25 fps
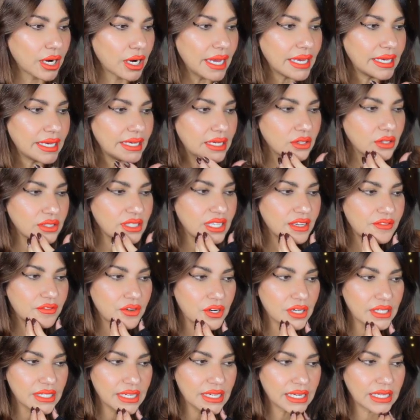A guilty
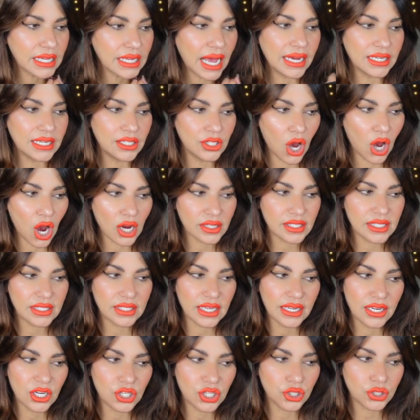verdict at Knox's
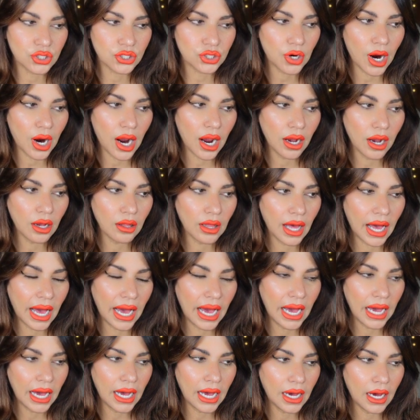initial trial
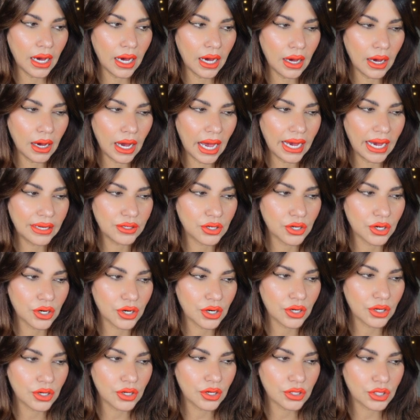and
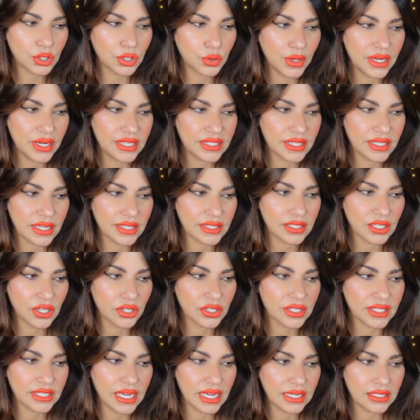her 26-year
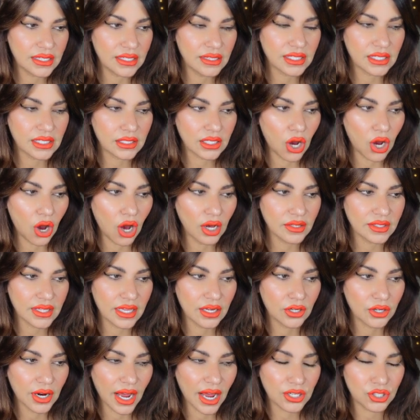sentence caused
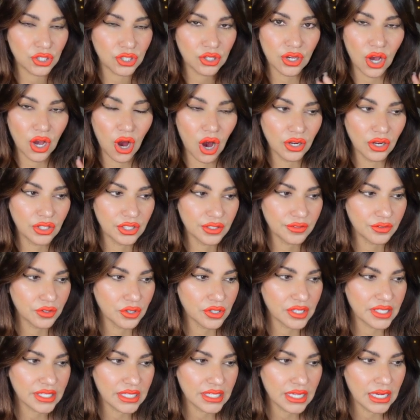international
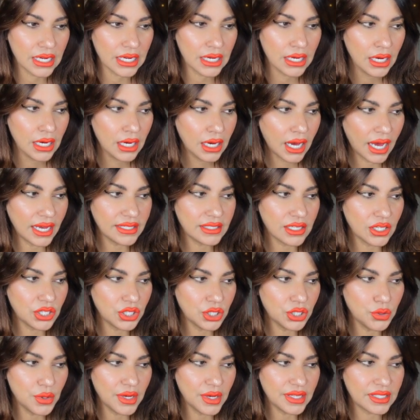controversy as the
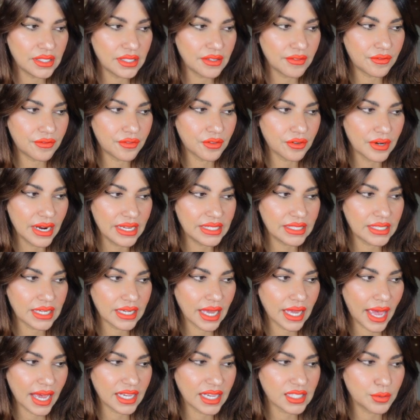U.S. forensic
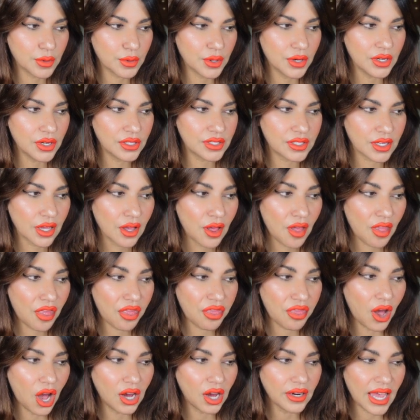experts
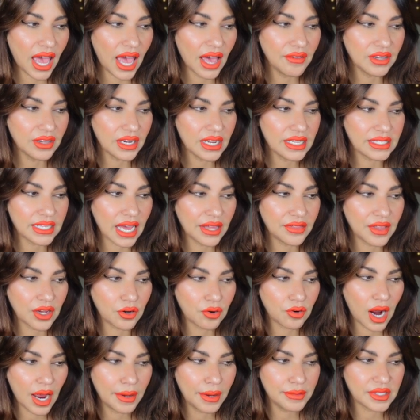thought evidence at the
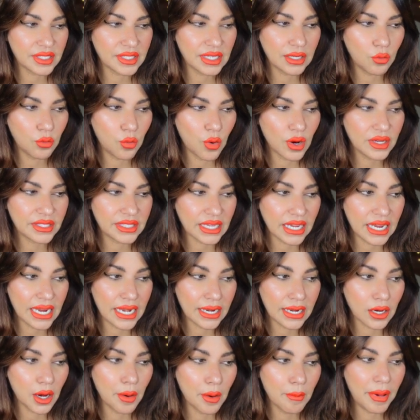crime scene was
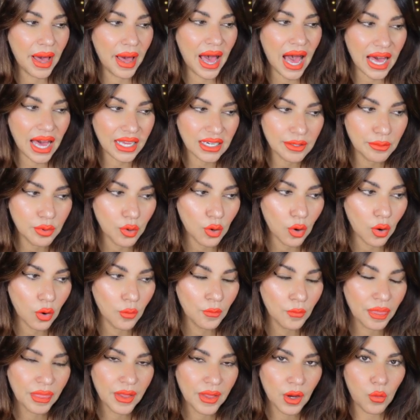incompatible
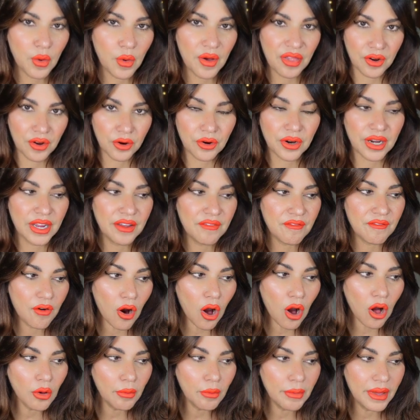with her
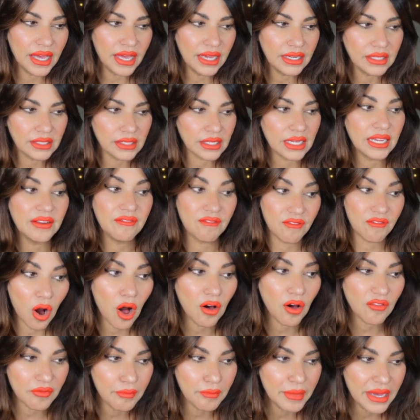
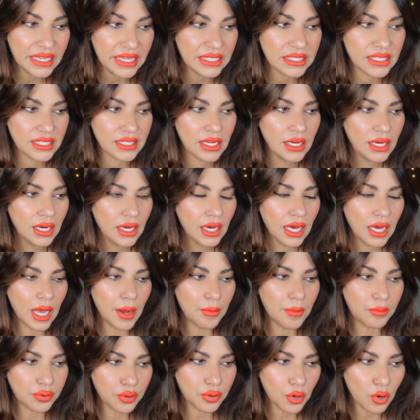involvement. A
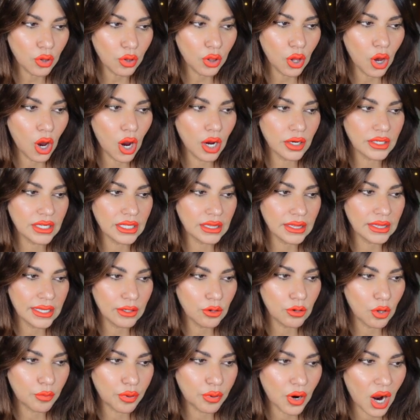prolonged
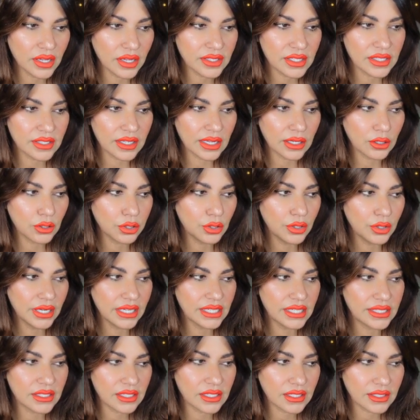legal process, including
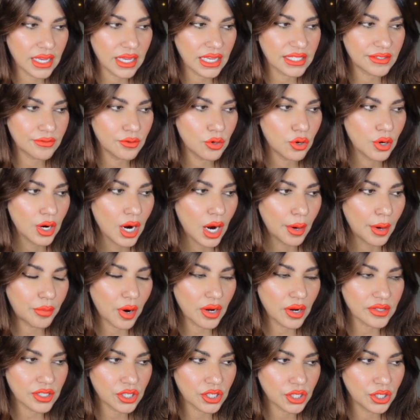a successful
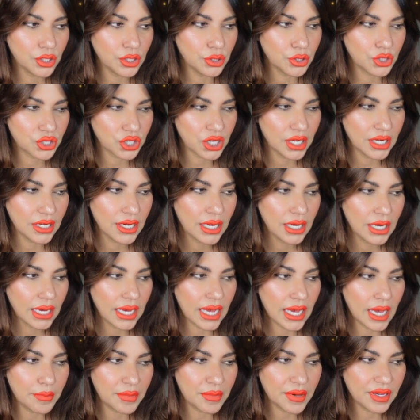prosecution,
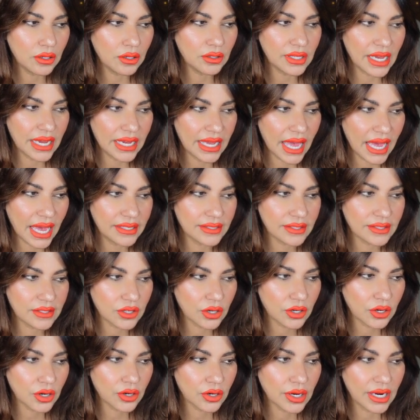appealed against
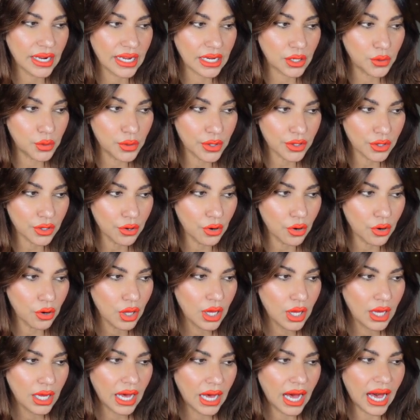her acquittal
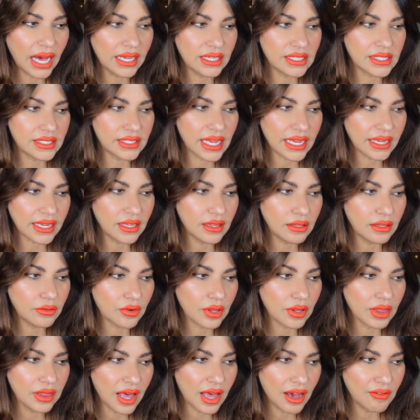at a
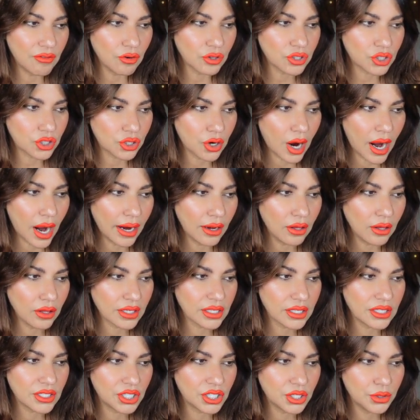second-level trial
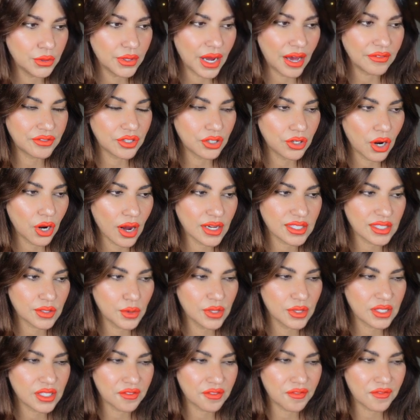continued after Knox
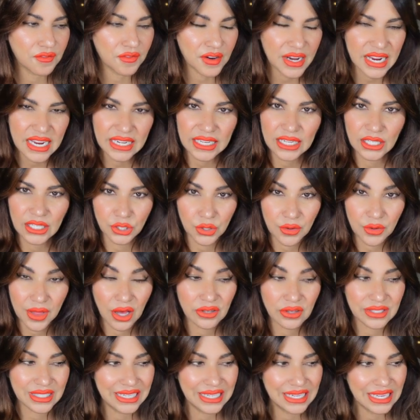was freed in
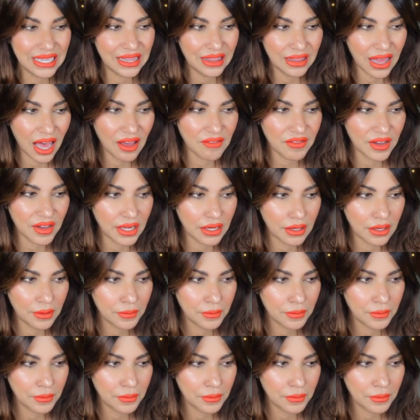2011.